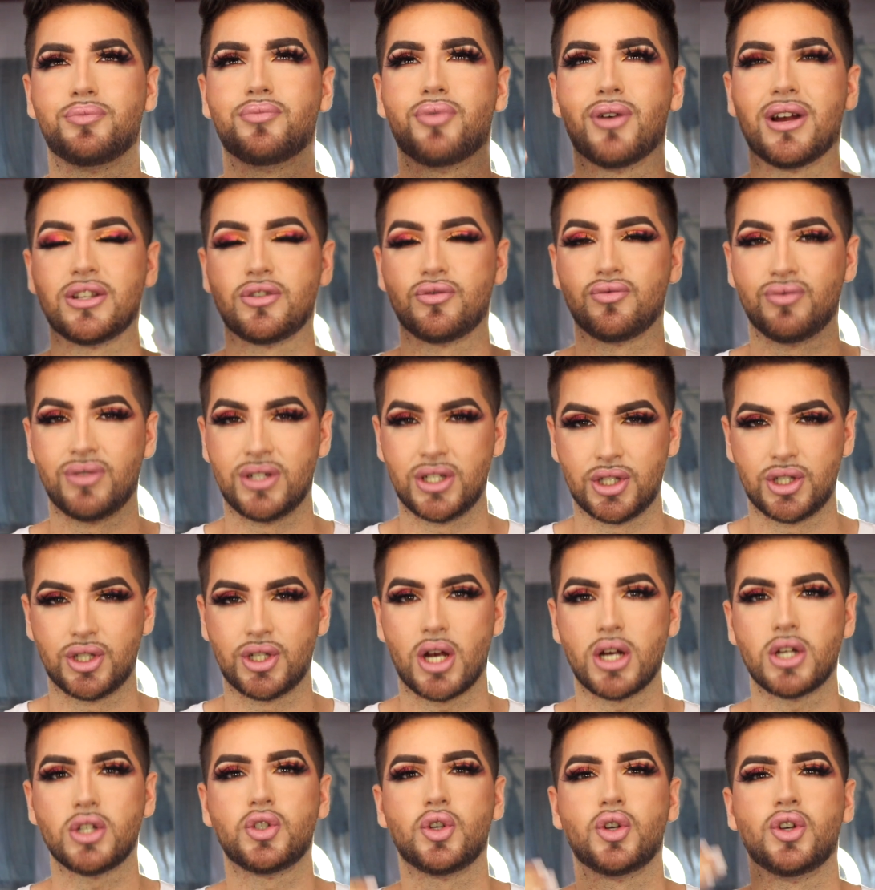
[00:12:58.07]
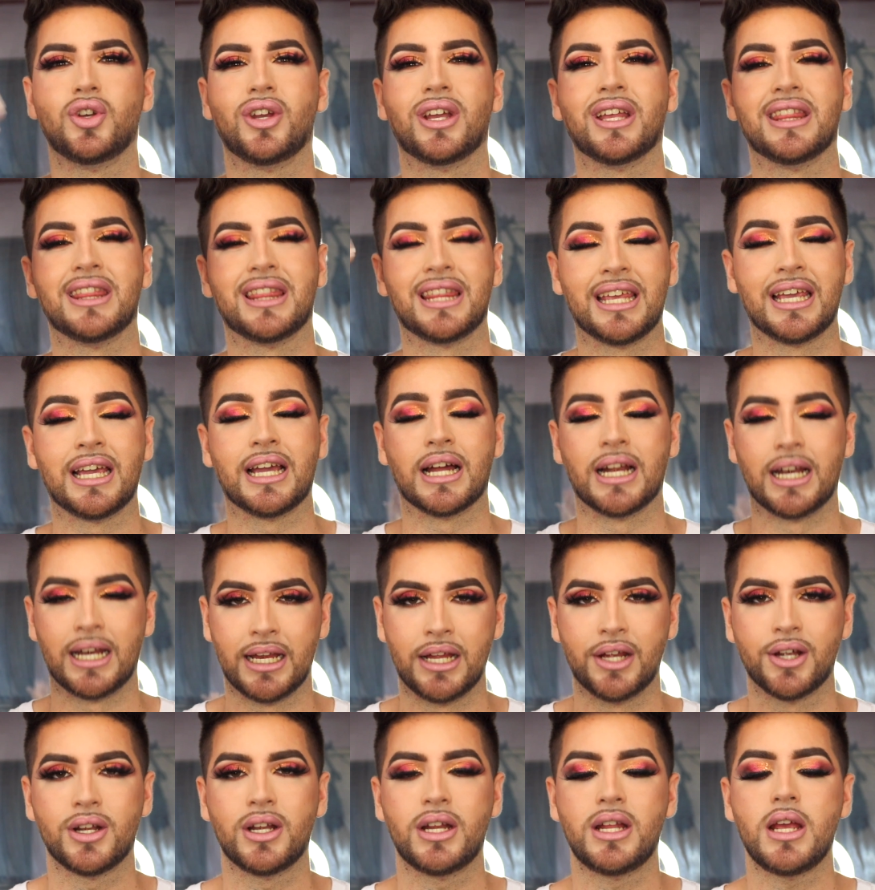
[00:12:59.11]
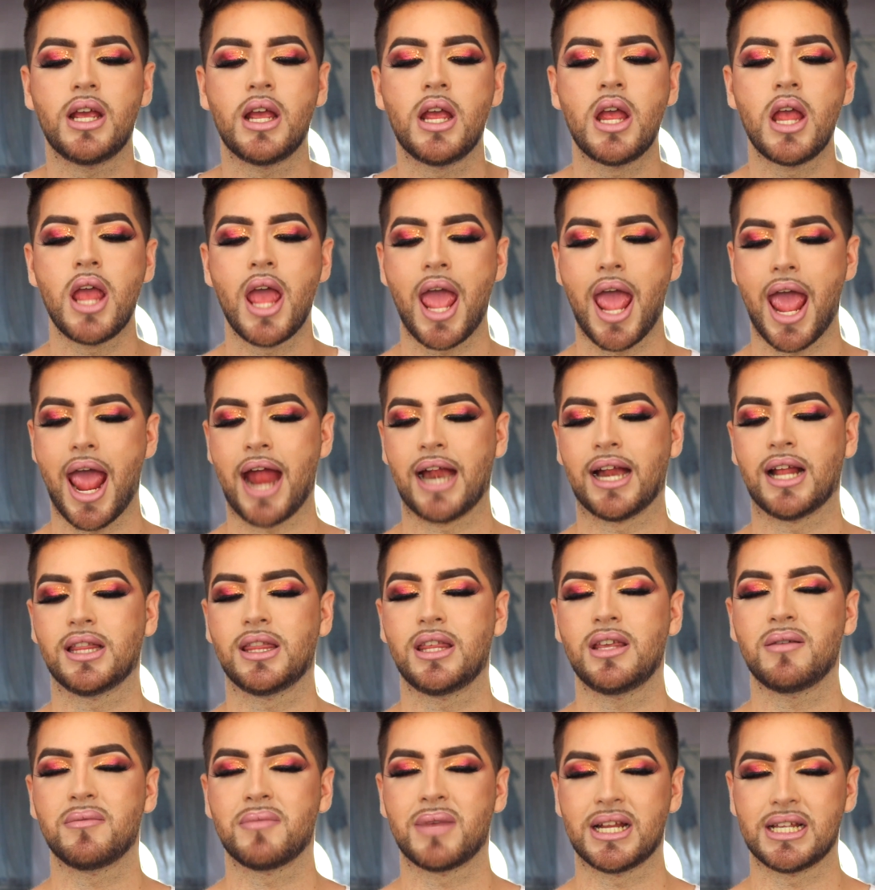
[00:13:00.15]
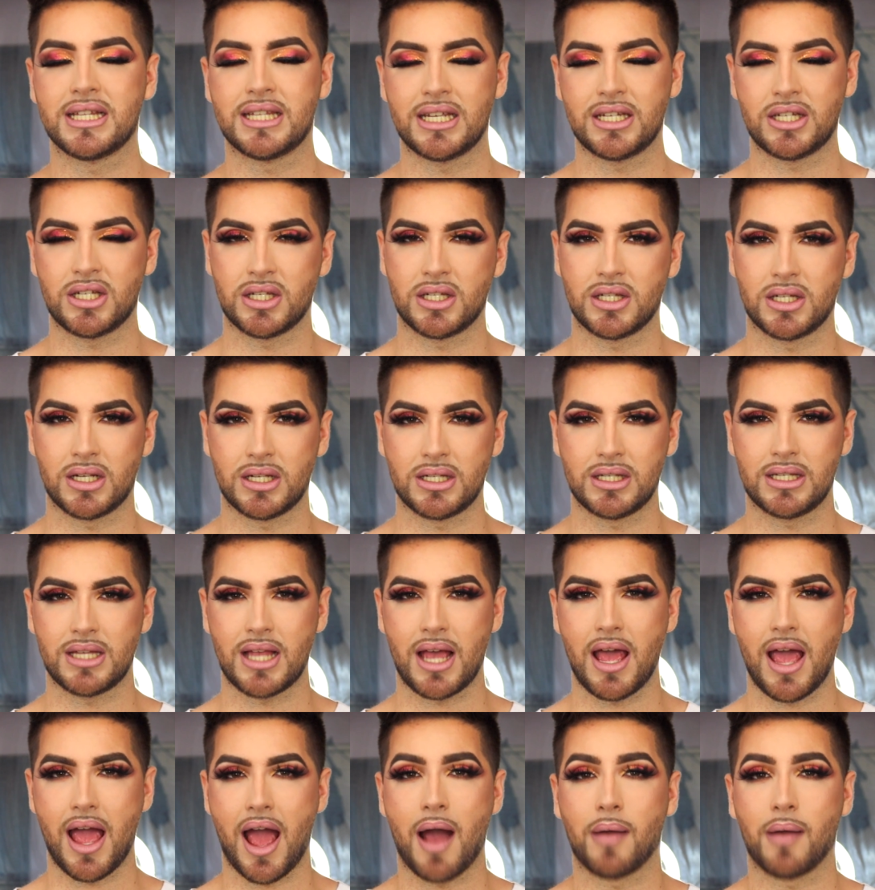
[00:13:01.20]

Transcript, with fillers: press restart so you can think clearly and I think meditation does that.